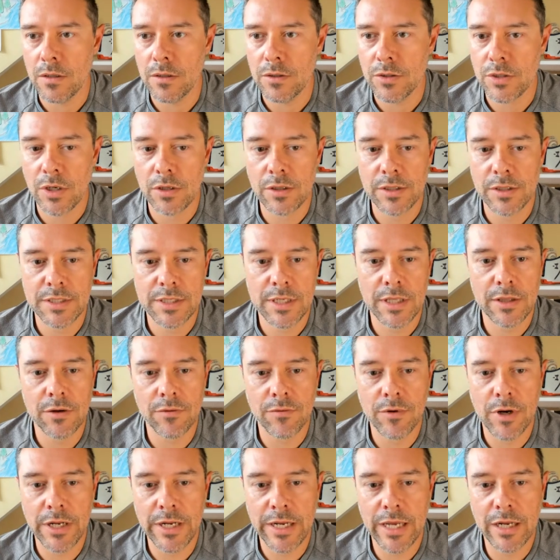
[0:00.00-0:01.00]
Charlie said they're
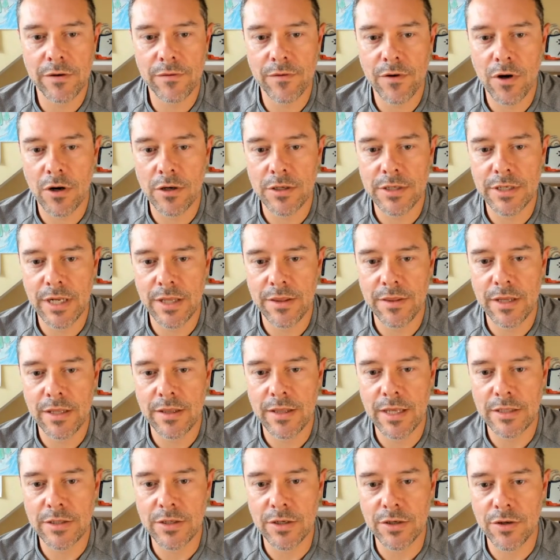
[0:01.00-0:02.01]
running out of cards, and I think
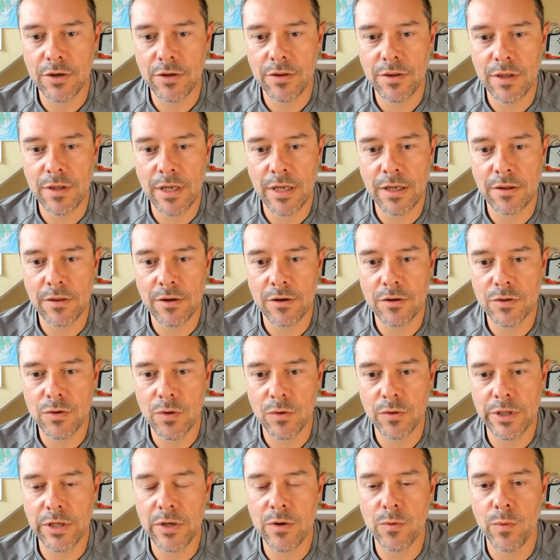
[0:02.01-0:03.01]
that's a good thing. There's
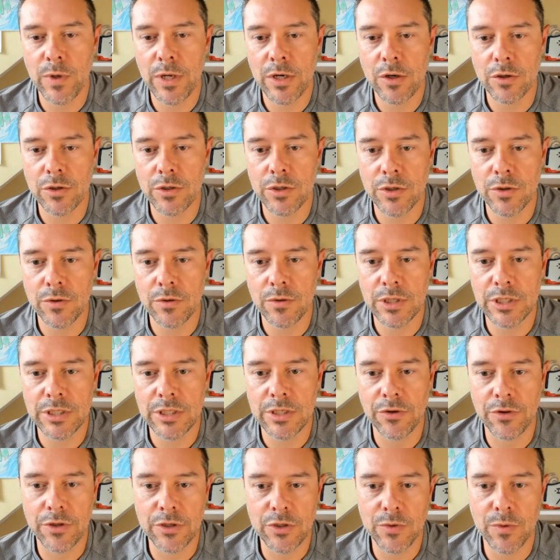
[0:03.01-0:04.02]
only a week or two
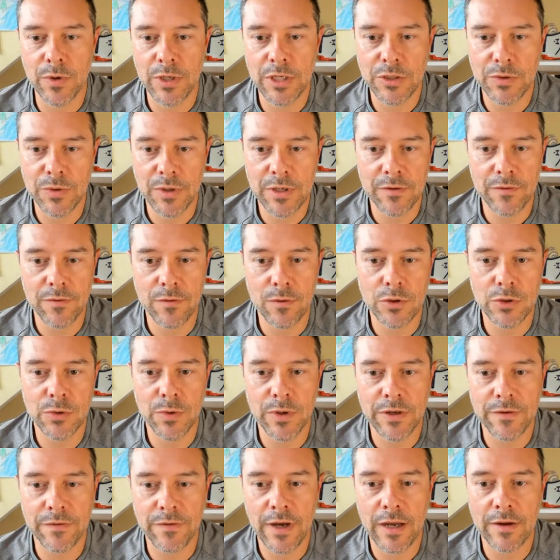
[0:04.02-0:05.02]
until the
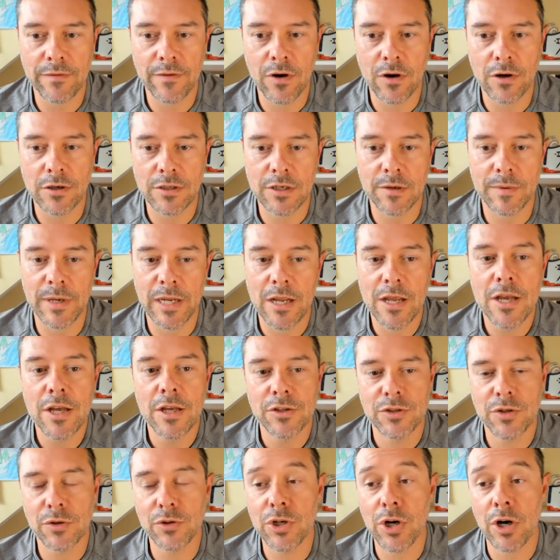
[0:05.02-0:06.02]
2024-25 cards come out.
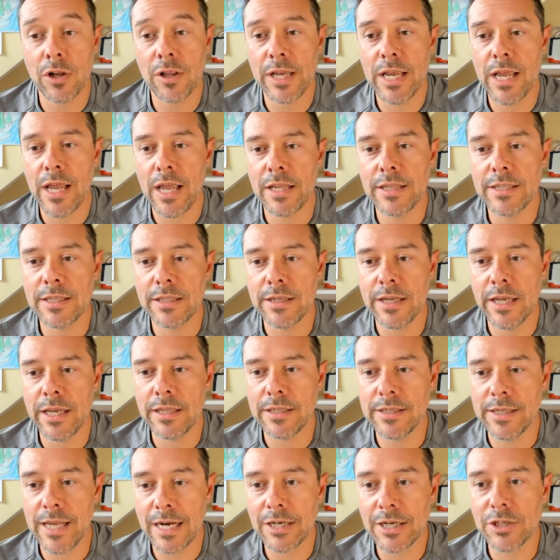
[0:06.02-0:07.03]
So, Charlie,
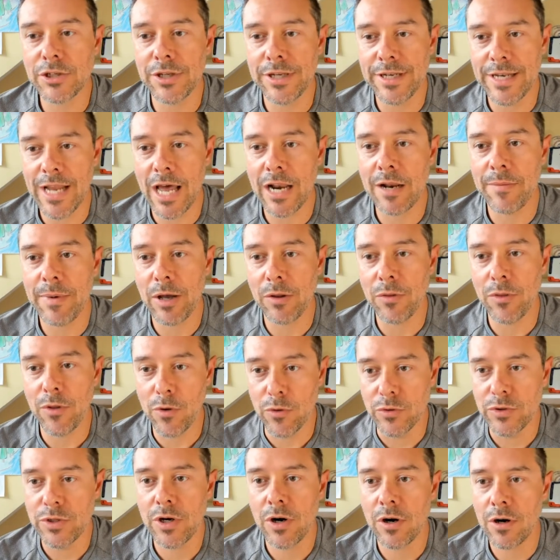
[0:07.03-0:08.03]
it's actually not about
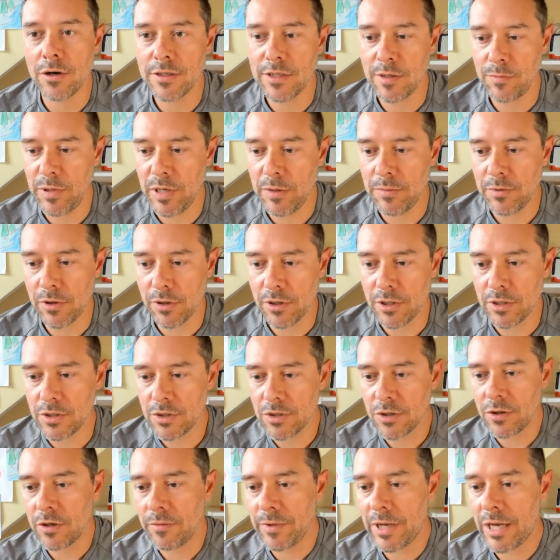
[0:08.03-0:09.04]
those cards that people are
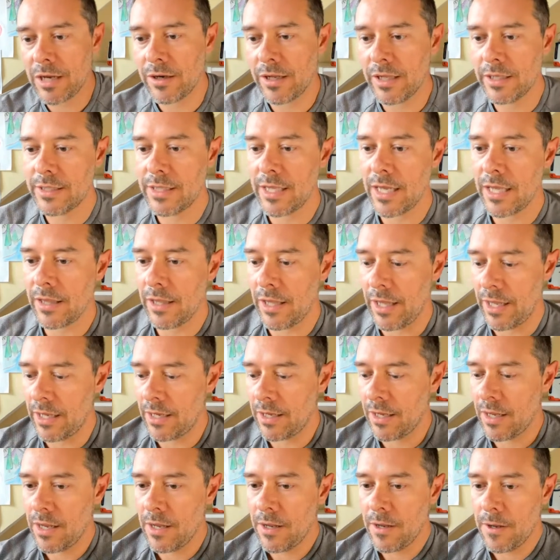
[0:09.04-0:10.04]
concerned about. It's that
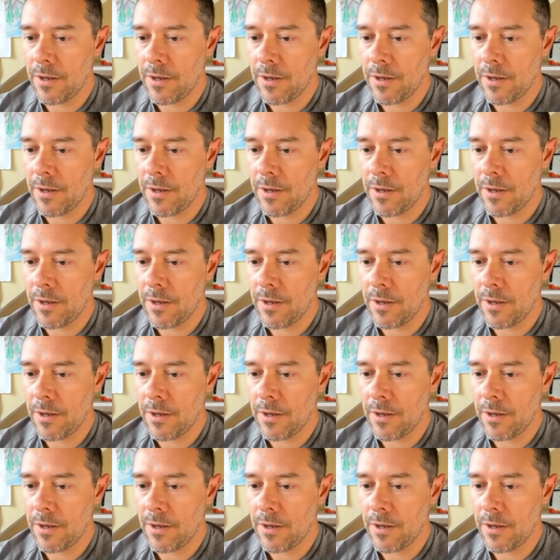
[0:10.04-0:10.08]
like